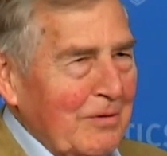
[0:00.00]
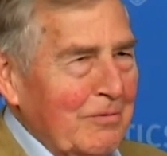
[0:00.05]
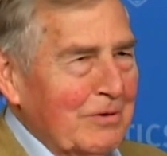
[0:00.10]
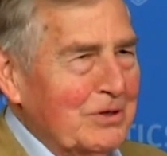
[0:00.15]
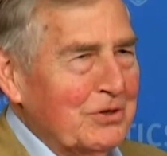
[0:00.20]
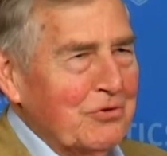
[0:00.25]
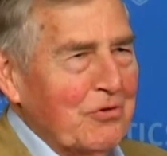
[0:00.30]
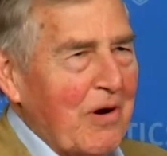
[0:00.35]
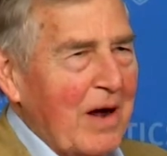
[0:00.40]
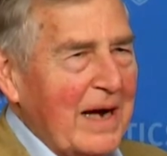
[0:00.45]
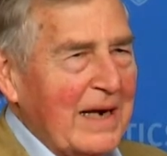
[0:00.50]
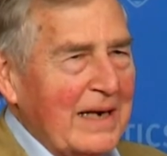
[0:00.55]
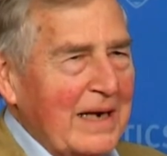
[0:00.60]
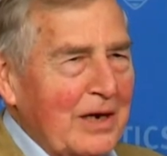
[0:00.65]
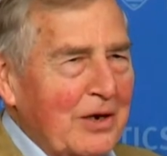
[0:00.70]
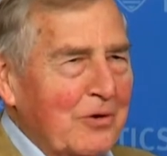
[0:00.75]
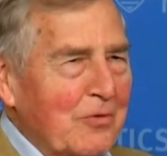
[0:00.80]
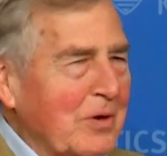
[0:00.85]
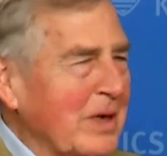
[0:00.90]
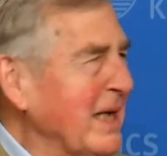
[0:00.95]
was trying
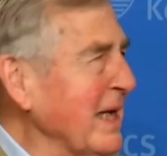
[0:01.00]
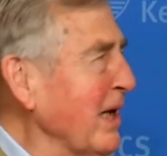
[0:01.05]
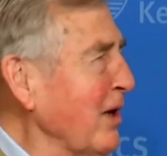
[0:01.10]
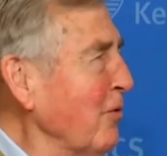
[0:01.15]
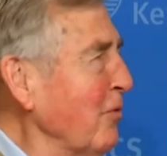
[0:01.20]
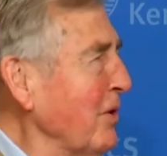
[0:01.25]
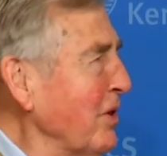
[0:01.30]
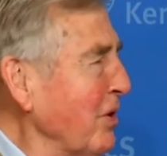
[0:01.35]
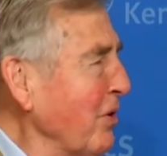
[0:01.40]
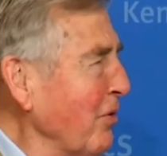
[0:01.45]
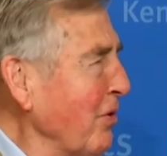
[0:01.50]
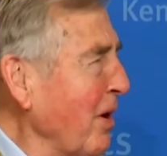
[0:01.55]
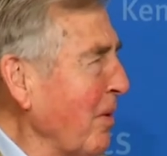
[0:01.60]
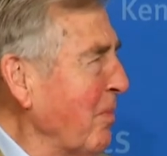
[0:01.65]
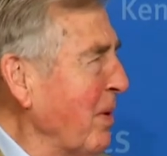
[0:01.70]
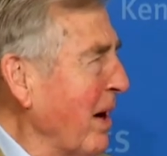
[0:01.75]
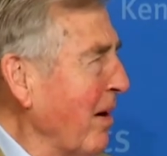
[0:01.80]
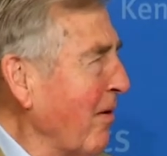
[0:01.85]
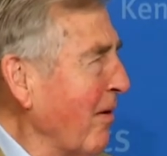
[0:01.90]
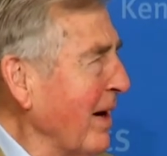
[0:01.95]
to do a deal with you
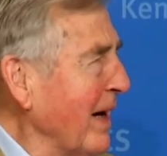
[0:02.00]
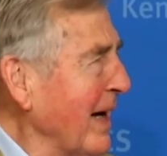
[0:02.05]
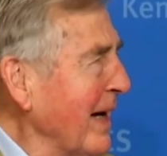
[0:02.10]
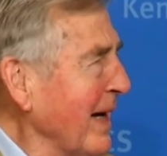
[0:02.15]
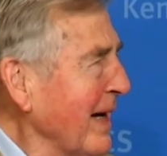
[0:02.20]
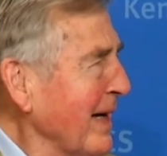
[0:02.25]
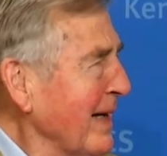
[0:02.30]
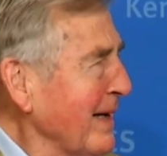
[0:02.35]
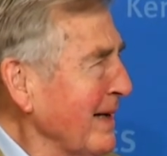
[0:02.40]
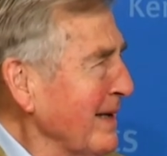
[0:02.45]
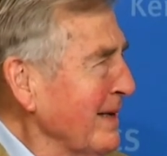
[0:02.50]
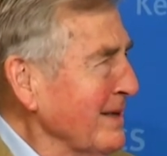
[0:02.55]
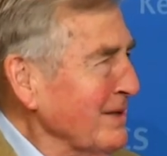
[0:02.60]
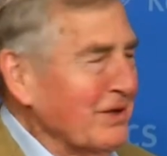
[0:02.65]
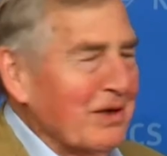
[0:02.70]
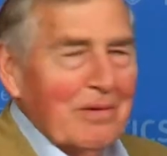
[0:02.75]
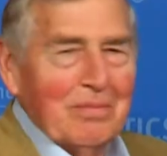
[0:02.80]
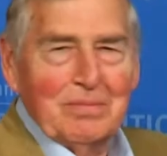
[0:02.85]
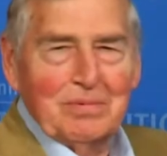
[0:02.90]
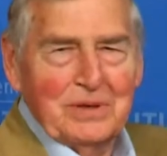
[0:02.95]
to bury
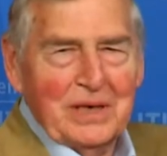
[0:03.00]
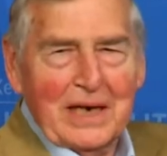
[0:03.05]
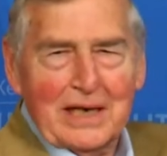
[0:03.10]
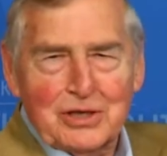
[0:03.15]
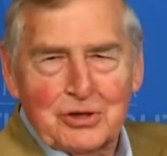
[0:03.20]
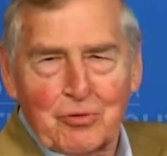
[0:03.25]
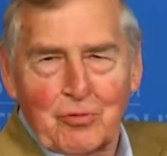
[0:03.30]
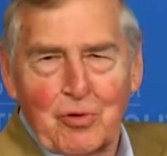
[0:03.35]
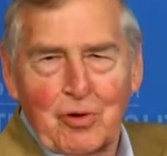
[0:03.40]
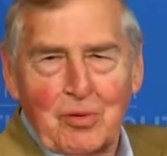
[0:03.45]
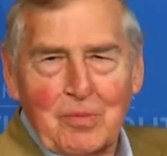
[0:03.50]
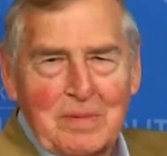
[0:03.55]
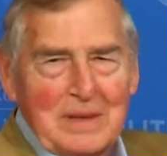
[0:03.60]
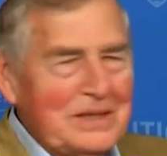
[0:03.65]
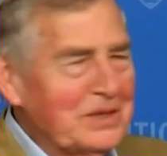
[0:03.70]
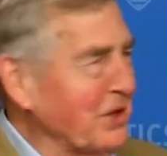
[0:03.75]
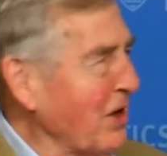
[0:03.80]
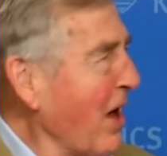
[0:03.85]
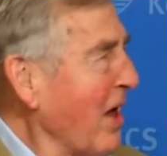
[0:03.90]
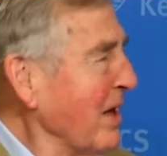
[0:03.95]
some sexual
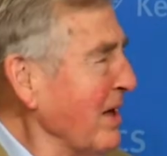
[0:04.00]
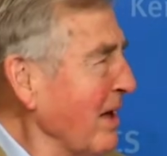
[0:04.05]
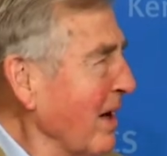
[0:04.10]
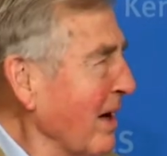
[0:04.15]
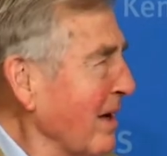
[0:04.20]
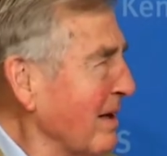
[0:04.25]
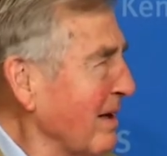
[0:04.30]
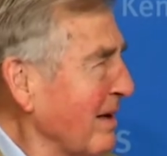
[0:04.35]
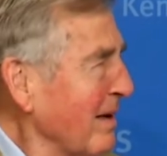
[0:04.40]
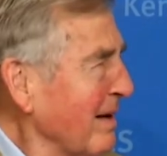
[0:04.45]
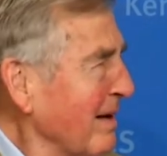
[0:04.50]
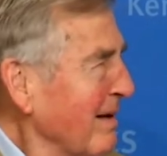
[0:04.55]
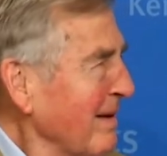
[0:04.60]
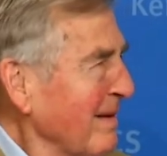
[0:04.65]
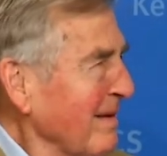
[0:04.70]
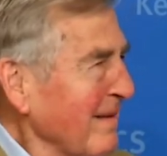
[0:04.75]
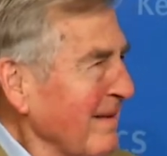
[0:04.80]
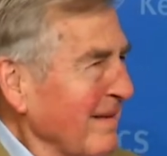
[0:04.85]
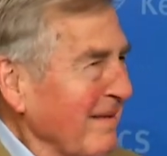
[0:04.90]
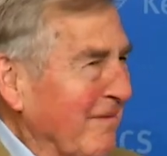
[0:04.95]
misconduct
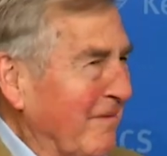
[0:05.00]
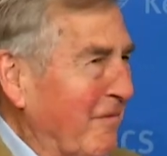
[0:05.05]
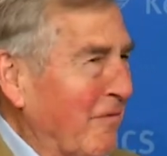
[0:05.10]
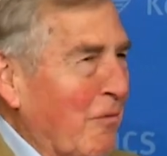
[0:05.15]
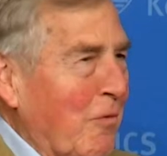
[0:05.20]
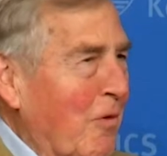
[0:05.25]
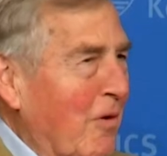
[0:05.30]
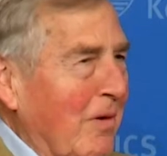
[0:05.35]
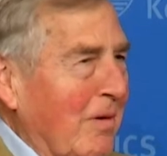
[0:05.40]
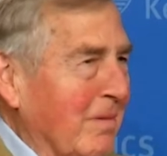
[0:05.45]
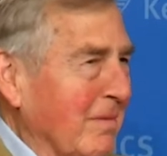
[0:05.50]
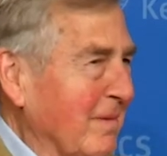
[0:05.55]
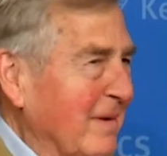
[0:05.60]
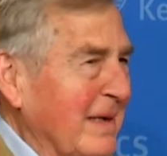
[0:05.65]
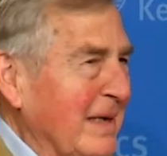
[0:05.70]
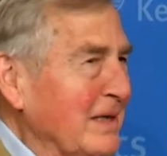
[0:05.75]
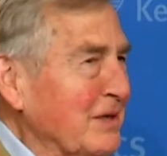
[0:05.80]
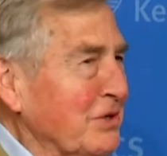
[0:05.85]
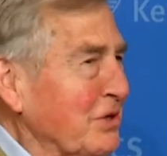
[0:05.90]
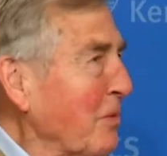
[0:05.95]
for
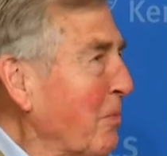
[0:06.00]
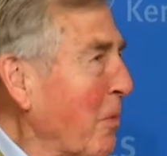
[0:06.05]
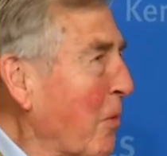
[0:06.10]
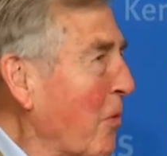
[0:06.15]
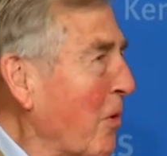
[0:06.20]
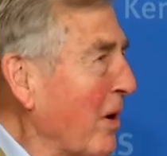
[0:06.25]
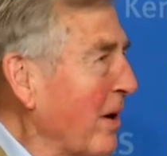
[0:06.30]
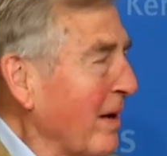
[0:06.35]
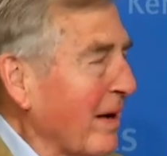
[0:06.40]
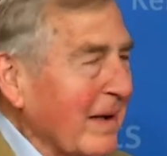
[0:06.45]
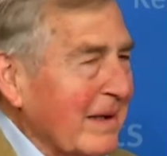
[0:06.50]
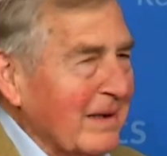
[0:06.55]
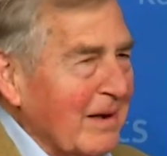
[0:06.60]
his support.